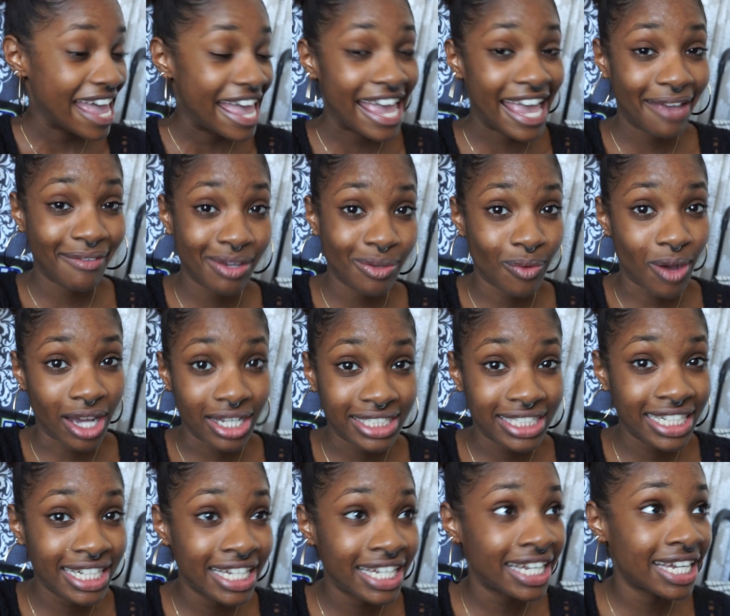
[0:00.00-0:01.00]
And we
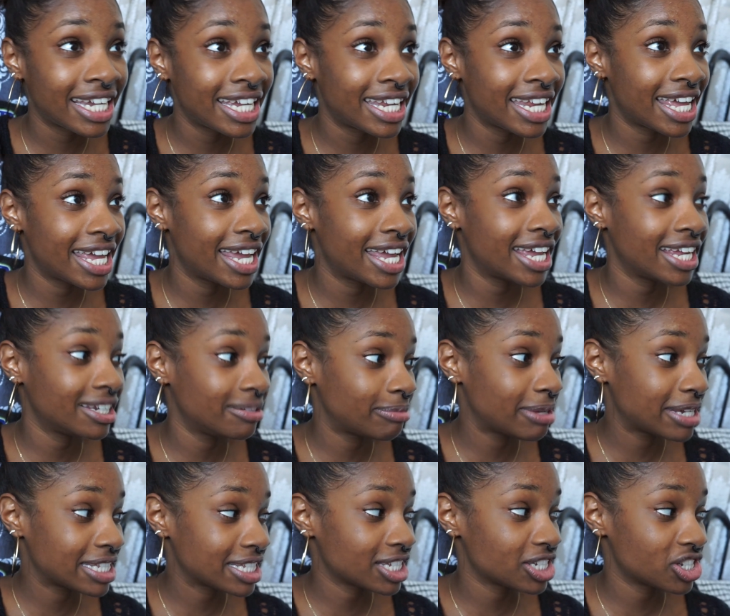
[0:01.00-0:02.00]
walked in and
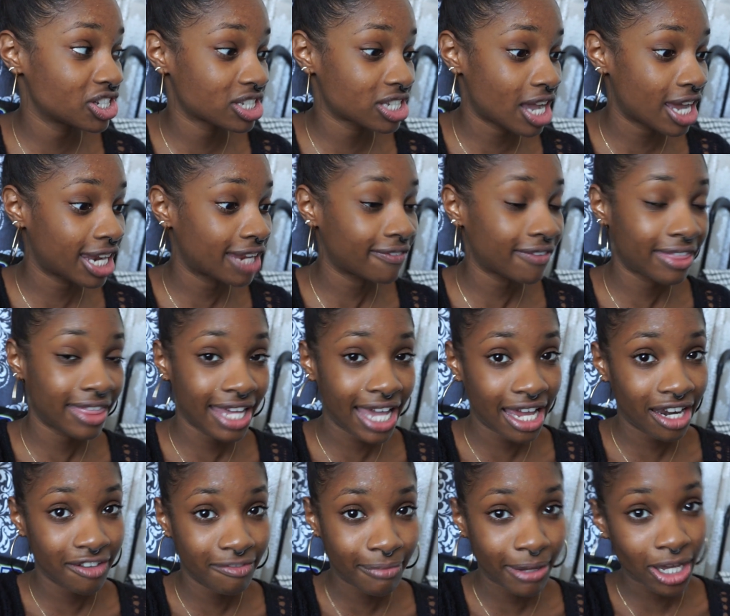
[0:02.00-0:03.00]
basically just got everything
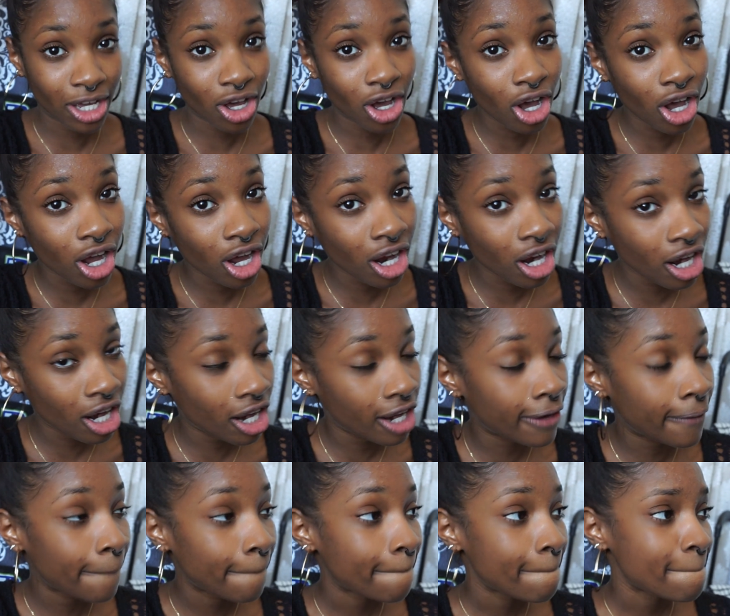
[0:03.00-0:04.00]
out of my
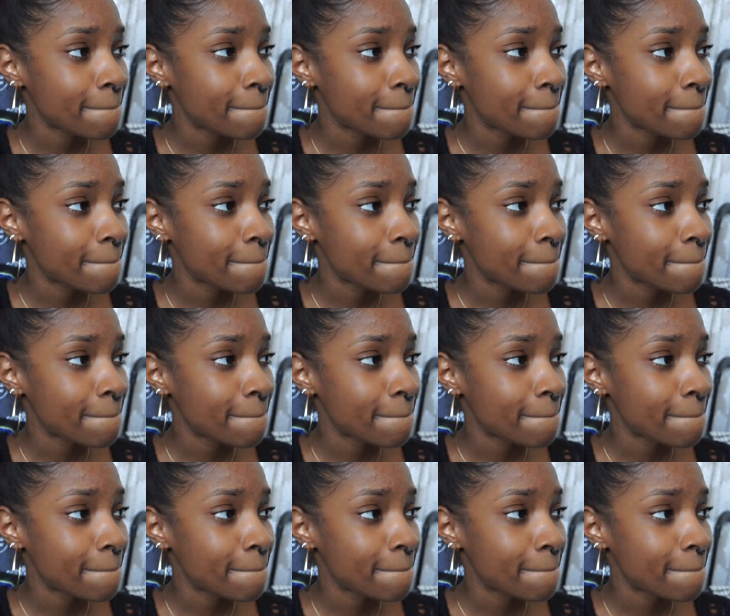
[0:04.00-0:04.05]
car.